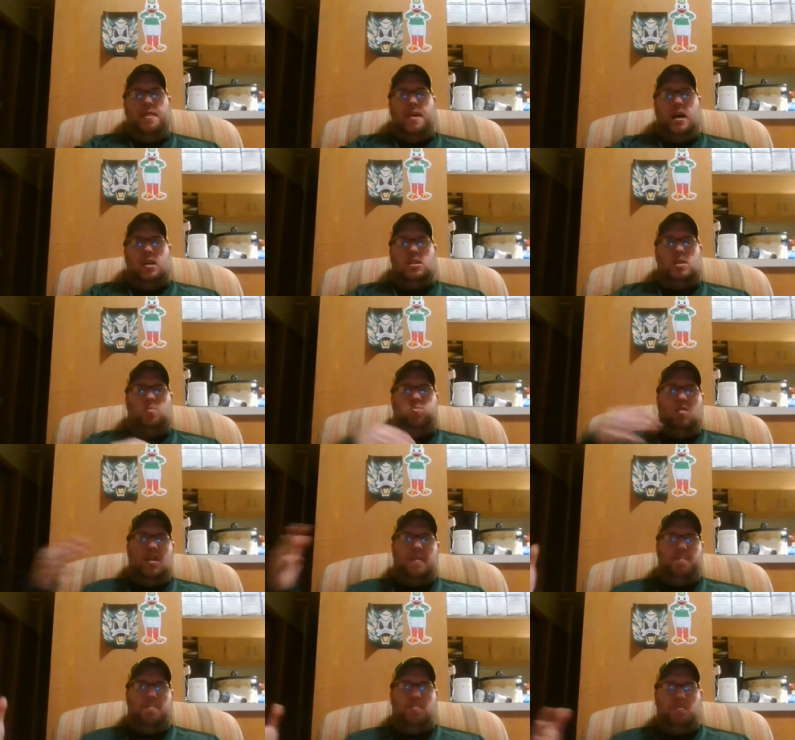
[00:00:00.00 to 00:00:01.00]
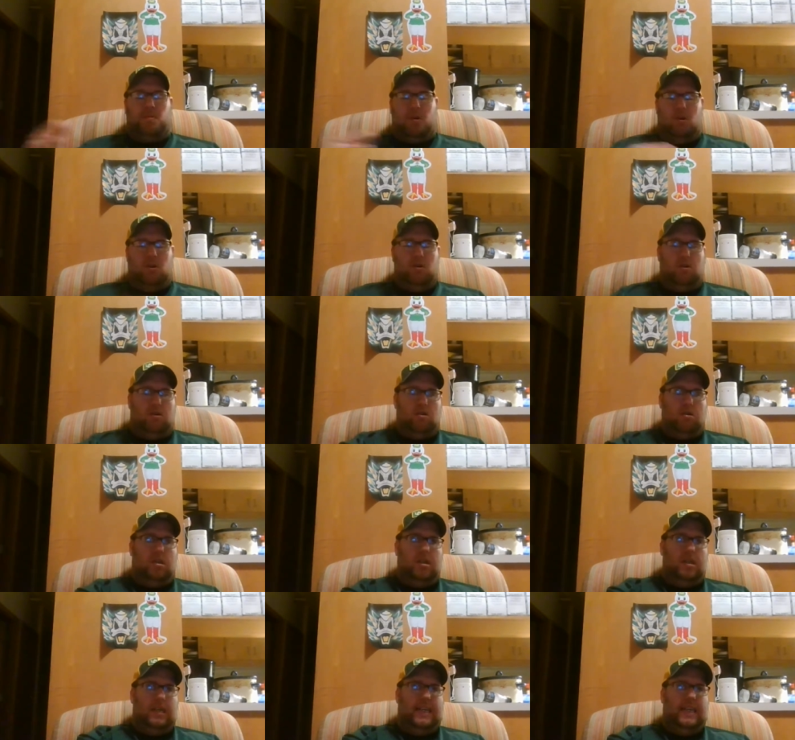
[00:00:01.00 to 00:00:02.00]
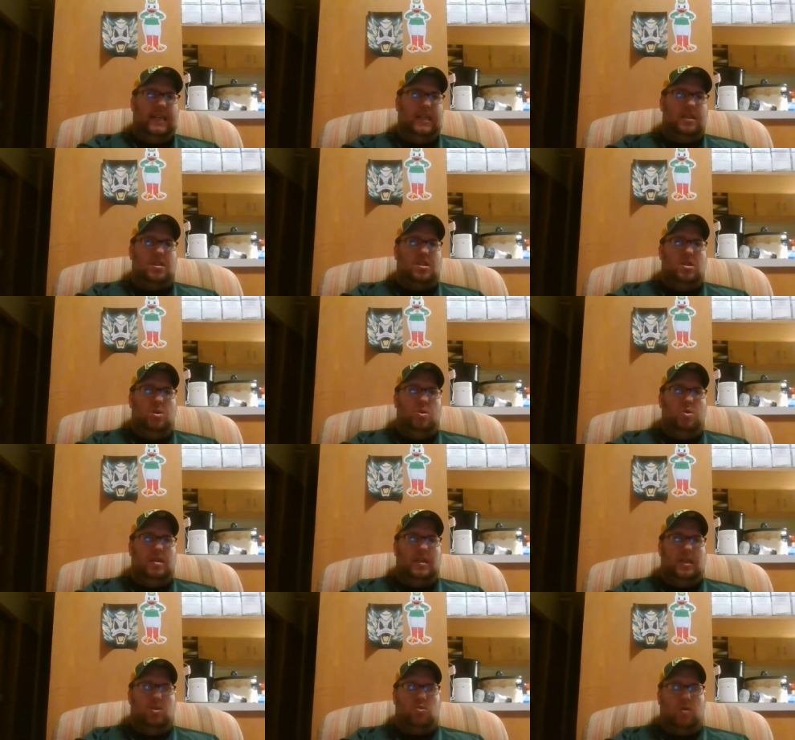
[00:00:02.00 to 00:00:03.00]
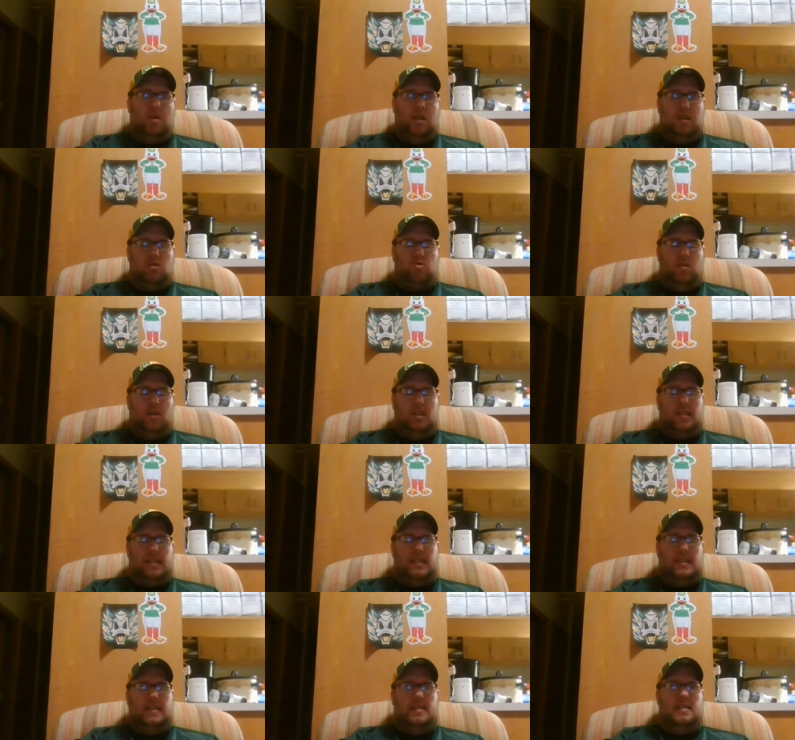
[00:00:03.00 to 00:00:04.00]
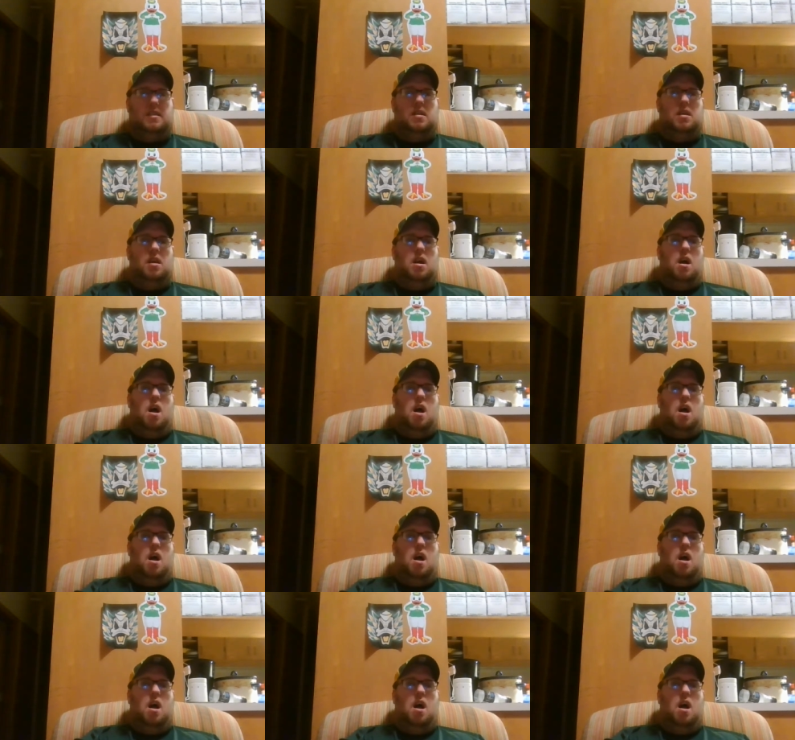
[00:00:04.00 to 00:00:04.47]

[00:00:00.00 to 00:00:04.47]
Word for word: That springboard Oregon into the 2020 season.